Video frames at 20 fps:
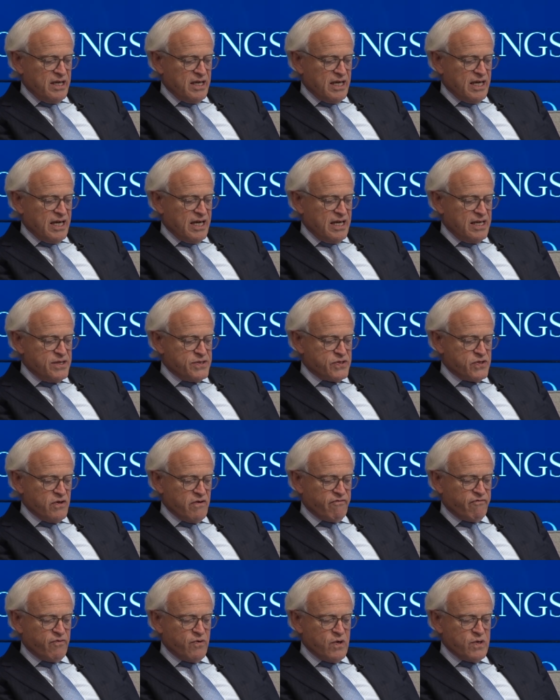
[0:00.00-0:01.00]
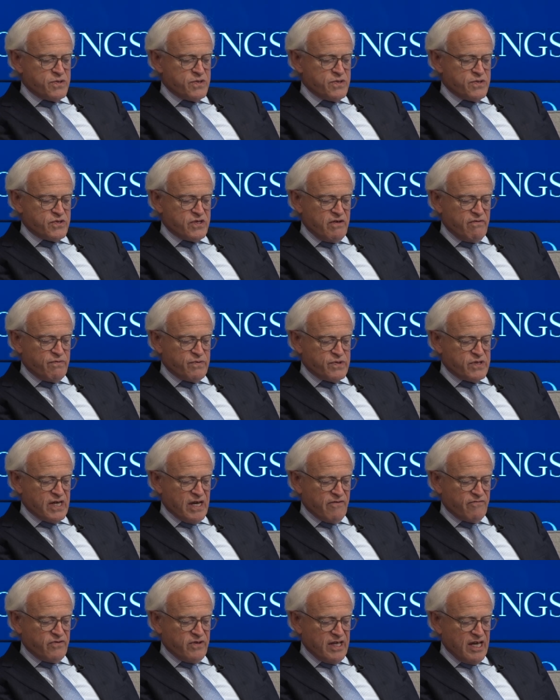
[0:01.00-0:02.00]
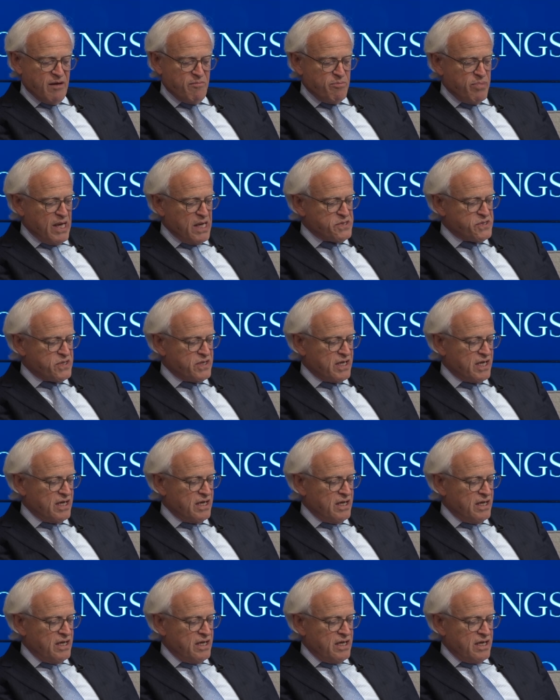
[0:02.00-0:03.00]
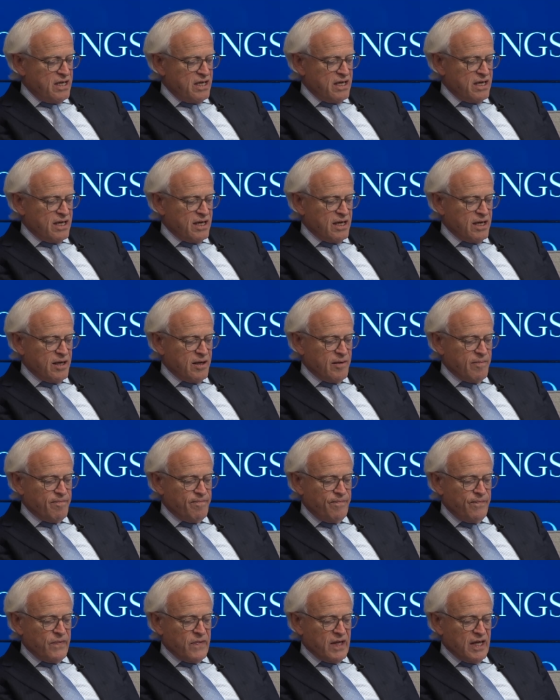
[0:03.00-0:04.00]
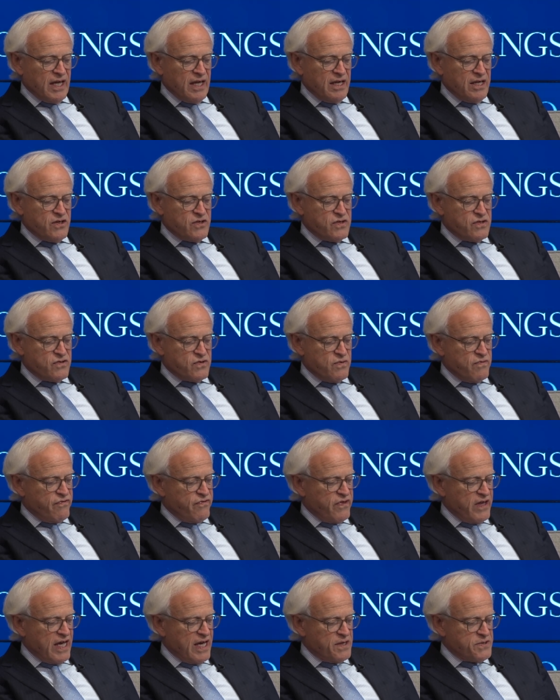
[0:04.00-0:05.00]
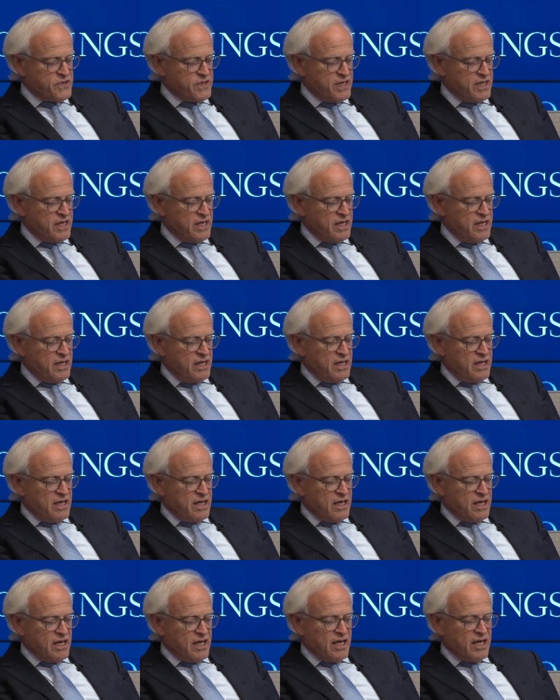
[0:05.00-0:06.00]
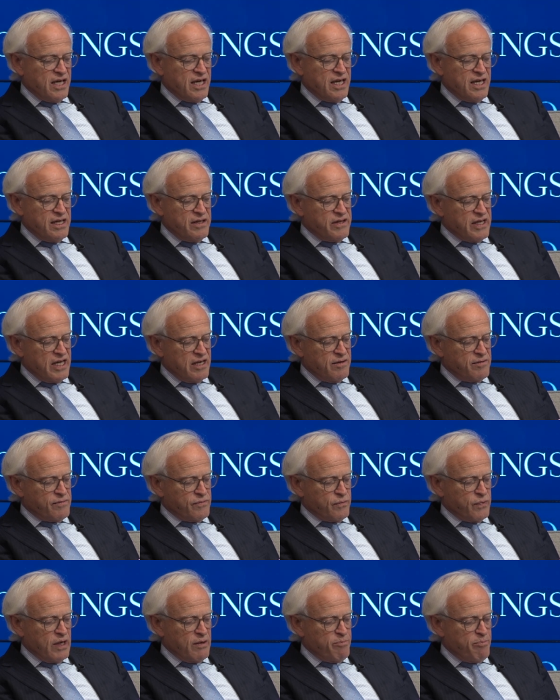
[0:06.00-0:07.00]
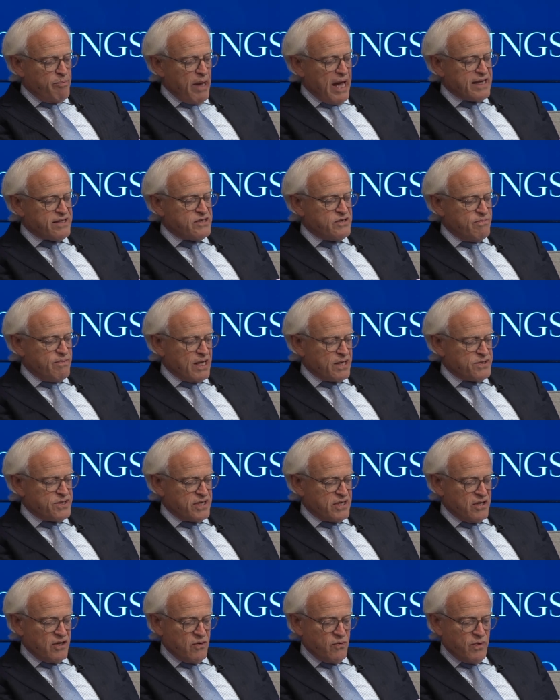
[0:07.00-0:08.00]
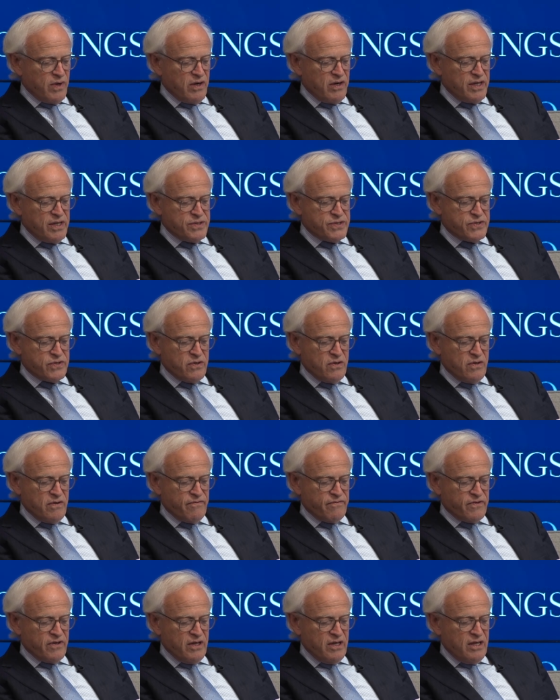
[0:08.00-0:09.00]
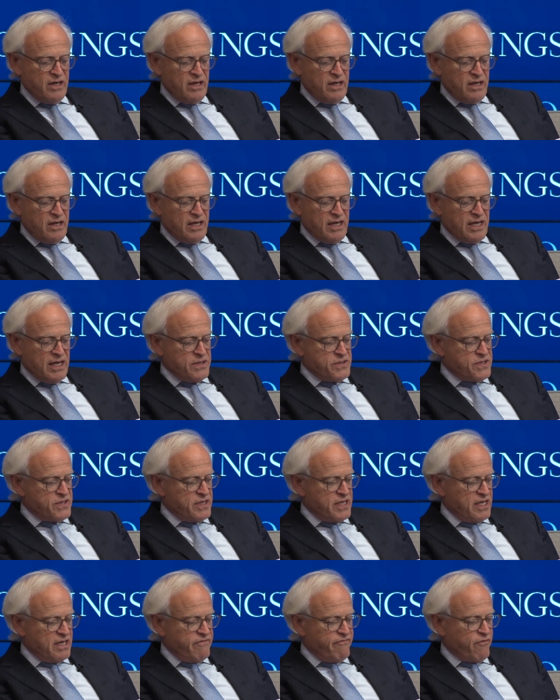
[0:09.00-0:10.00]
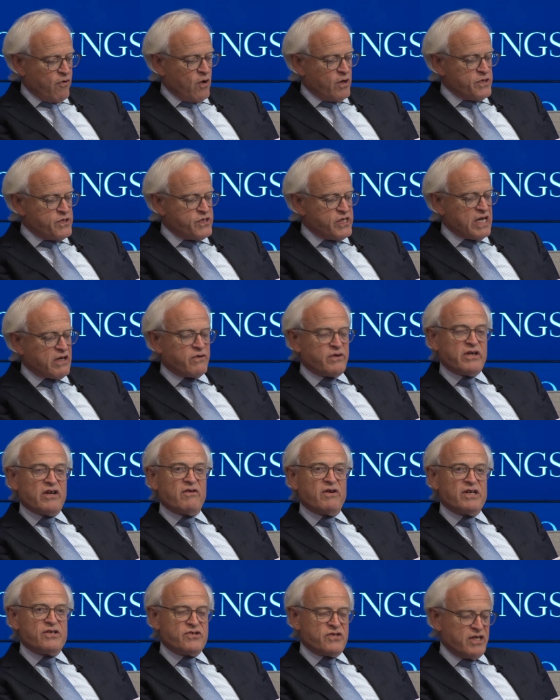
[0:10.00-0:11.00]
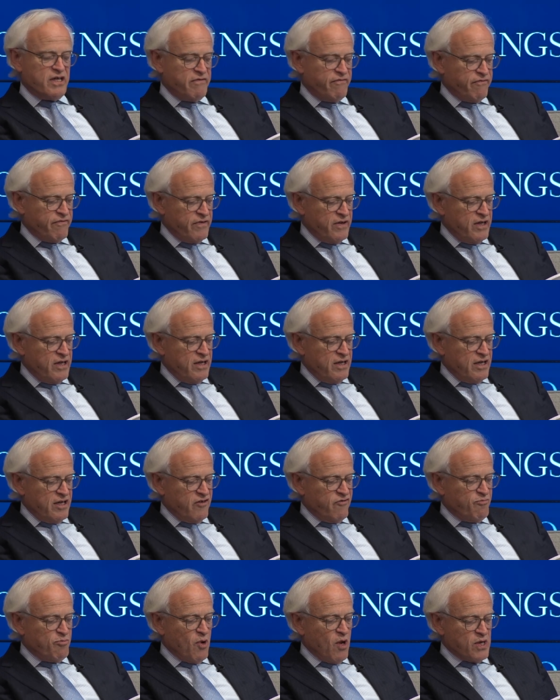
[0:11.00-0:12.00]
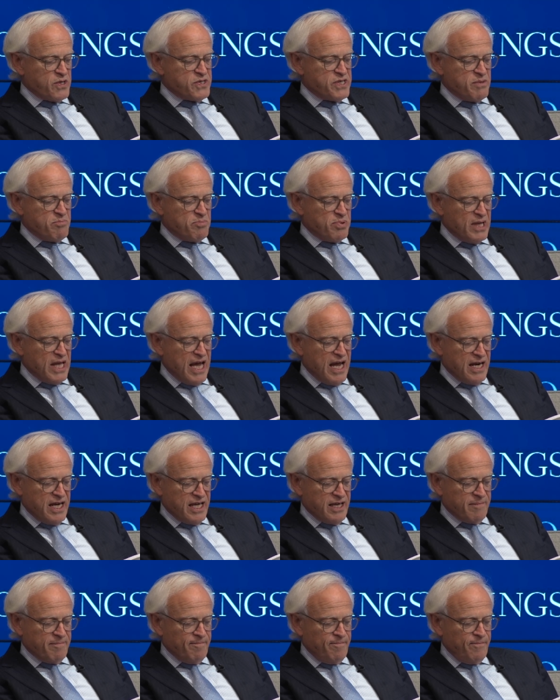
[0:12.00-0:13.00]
Uh, he served first as chief of staff to the ambassador, uh, and in 2000, uh, he then went back to Mexico where he served as the foreign secretary chief of policy planning